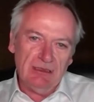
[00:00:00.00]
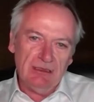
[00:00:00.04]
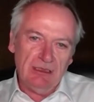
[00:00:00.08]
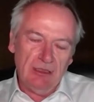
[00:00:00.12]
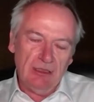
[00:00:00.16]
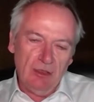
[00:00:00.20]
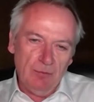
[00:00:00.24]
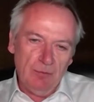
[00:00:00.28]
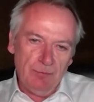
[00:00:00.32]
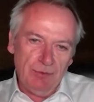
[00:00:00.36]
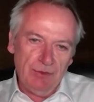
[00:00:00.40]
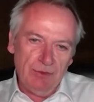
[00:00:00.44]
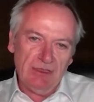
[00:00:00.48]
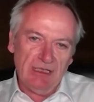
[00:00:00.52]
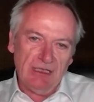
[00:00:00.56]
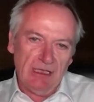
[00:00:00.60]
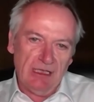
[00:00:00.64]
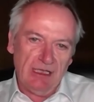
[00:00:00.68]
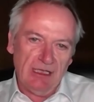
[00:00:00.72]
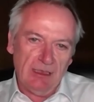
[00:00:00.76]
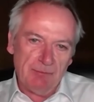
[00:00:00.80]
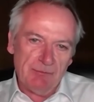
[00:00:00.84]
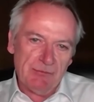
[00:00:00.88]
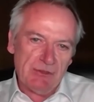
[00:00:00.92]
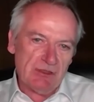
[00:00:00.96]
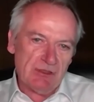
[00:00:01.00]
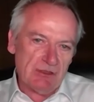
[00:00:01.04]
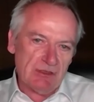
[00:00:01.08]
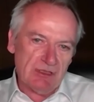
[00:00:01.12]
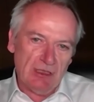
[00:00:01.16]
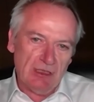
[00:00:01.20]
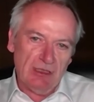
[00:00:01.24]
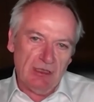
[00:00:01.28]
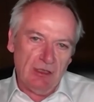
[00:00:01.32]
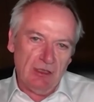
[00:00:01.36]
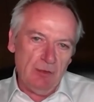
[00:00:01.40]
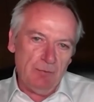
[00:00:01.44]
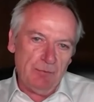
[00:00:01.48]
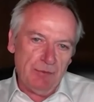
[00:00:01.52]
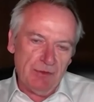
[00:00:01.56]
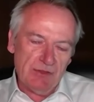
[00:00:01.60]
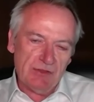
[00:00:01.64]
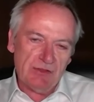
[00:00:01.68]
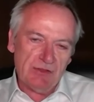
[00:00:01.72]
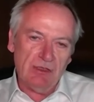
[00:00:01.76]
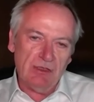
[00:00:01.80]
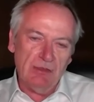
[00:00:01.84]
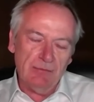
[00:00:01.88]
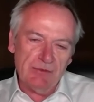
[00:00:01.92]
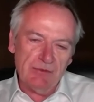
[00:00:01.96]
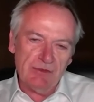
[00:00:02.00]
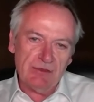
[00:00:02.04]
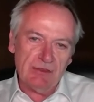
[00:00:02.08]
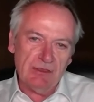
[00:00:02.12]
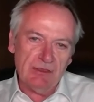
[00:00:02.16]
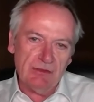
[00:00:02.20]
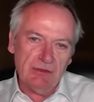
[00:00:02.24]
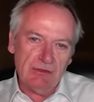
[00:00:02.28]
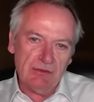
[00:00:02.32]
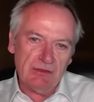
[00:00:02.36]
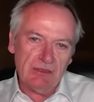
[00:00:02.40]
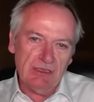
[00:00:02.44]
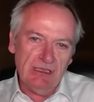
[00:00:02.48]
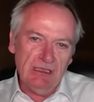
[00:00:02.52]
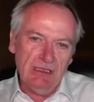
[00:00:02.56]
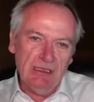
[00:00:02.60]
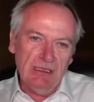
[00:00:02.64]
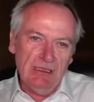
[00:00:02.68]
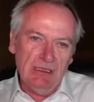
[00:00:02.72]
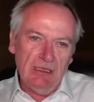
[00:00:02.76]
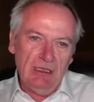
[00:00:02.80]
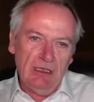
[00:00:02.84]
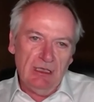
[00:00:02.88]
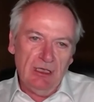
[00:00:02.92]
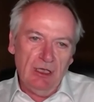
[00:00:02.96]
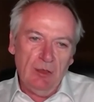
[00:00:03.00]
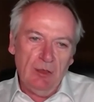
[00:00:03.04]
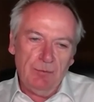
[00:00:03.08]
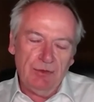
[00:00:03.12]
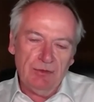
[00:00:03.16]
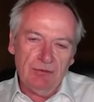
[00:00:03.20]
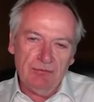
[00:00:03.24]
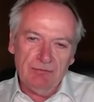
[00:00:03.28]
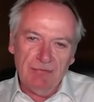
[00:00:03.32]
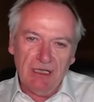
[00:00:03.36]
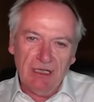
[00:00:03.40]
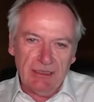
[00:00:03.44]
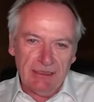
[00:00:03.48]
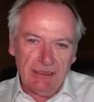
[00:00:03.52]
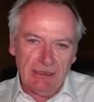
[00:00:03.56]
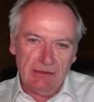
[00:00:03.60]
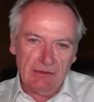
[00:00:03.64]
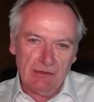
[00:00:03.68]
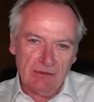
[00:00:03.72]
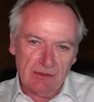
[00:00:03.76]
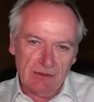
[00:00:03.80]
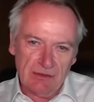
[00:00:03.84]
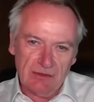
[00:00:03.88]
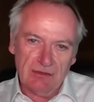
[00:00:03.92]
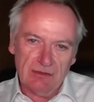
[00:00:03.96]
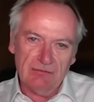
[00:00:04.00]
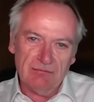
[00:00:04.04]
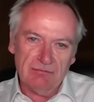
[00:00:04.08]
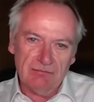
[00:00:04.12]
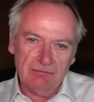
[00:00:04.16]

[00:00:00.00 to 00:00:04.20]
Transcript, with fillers: open apps, open services, open minds.